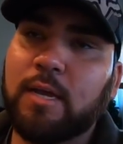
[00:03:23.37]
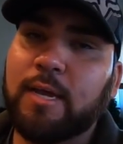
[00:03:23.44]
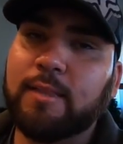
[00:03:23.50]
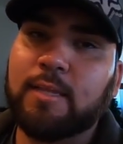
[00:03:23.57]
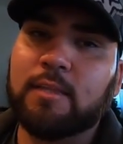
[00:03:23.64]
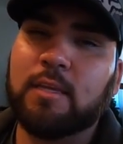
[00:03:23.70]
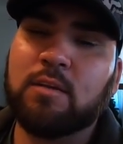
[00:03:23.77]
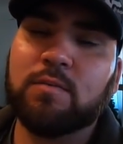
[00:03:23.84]
I
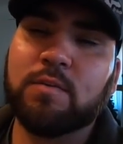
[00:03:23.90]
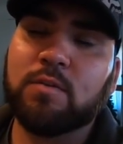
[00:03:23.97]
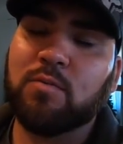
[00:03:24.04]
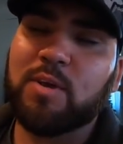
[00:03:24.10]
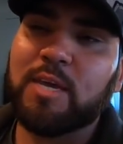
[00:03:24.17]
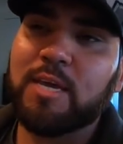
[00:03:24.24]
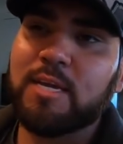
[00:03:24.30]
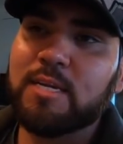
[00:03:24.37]
get that done over the
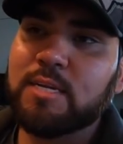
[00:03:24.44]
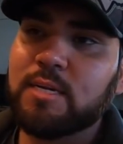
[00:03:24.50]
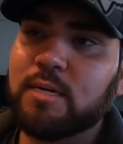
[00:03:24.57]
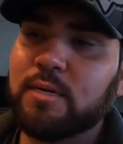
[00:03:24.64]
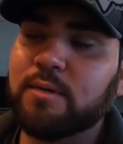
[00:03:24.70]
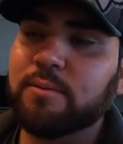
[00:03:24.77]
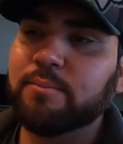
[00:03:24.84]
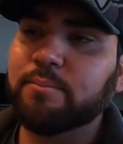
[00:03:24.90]
weekend.
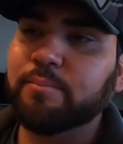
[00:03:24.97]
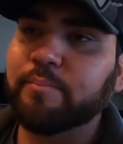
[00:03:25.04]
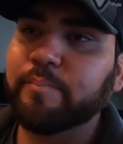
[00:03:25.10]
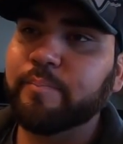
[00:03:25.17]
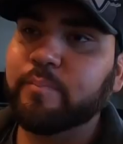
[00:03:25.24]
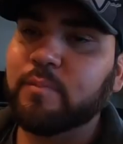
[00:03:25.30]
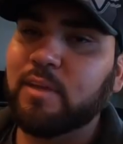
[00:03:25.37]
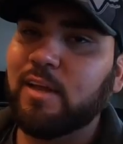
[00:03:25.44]
Um,
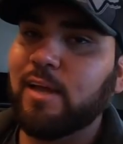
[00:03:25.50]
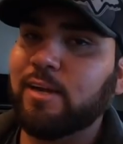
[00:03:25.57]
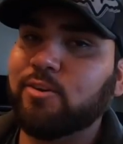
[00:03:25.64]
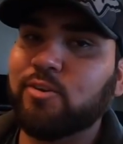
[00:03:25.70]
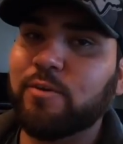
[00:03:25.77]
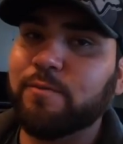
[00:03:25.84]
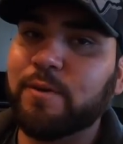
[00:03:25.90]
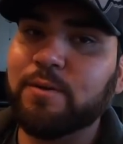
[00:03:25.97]

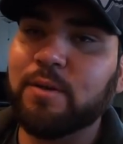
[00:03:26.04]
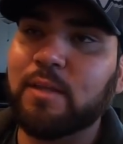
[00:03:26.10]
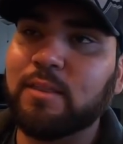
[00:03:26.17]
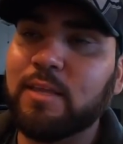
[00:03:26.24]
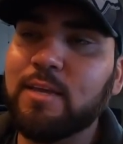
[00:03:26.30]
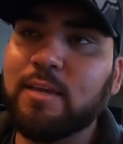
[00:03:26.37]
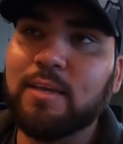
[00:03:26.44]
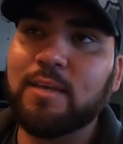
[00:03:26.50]
actually, I feel I
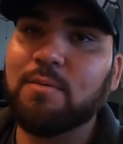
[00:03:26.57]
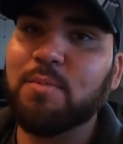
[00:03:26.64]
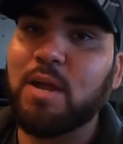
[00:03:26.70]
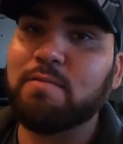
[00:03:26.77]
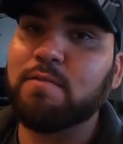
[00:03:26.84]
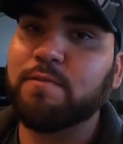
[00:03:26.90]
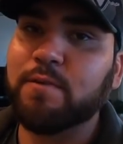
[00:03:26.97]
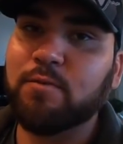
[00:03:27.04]
think I'm
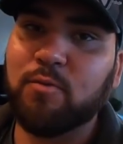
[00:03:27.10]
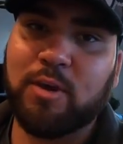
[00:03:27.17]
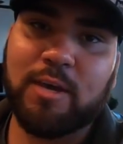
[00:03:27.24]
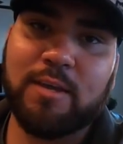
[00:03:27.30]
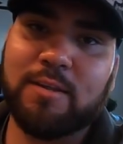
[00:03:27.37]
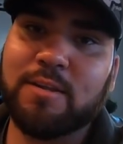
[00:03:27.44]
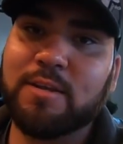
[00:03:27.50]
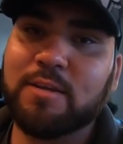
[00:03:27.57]
gonna have a free
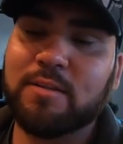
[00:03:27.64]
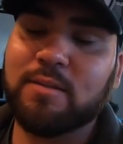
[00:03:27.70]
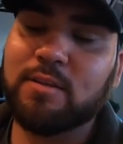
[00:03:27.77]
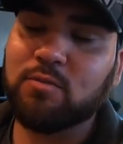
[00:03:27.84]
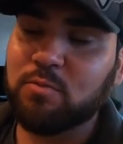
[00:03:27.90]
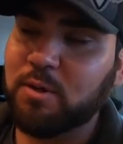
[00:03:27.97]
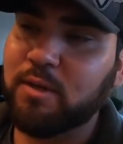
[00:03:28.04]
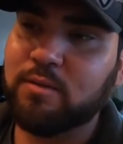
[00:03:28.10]
weekend
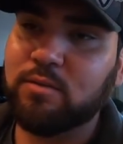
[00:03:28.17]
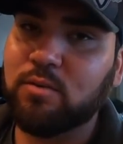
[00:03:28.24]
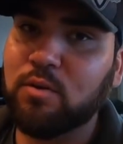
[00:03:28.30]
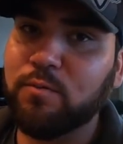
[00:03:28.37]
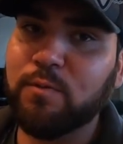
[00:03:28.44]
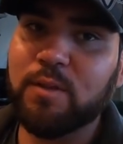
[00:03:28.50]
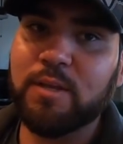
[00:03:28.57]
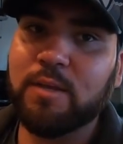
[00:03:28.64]
this weekend, so
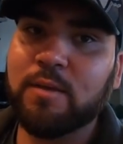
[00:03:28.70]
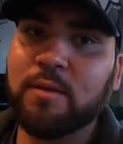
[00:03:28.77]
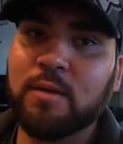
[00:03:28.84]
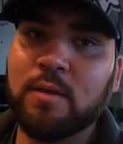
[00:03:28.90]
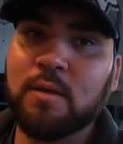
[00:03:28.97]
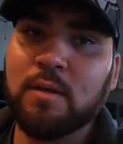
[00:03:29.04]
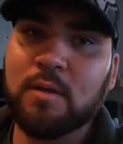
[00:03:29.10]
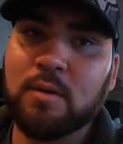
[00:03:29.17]
hopefully
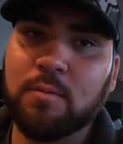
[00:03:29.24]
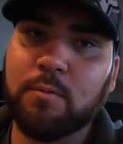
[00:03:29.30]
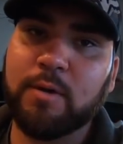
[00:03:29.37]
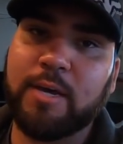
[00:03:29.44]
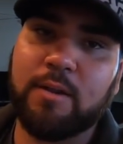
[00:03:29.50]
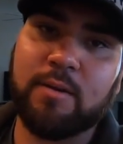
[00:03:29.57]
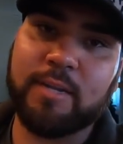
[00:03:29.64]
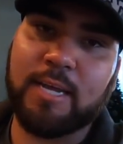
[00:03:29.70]

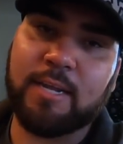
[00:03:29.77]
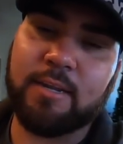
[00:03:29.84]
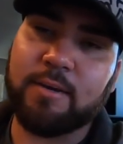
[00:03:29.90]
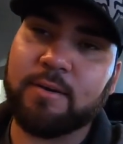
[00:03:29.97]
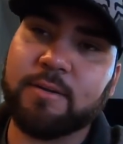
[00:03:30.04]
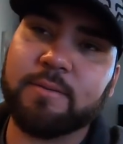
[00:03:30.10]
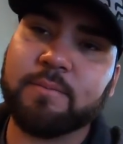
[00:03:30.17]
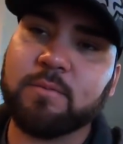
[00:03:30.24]
we'll get all that
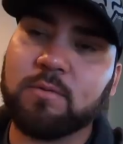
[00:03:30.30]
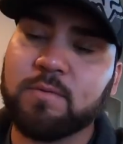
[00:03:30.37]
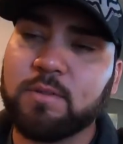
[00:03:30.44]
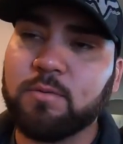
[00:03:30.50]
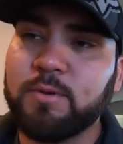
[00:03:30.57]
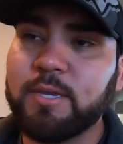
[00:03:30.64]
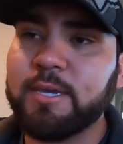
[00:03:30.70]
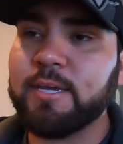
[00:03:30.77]
done over
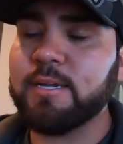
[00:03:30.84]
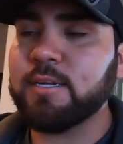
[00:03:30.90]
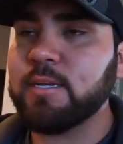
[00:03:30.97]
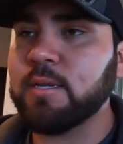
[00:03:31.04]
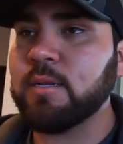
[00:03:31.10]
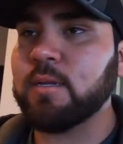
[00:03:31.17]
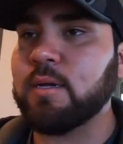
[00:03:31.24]
the weekend.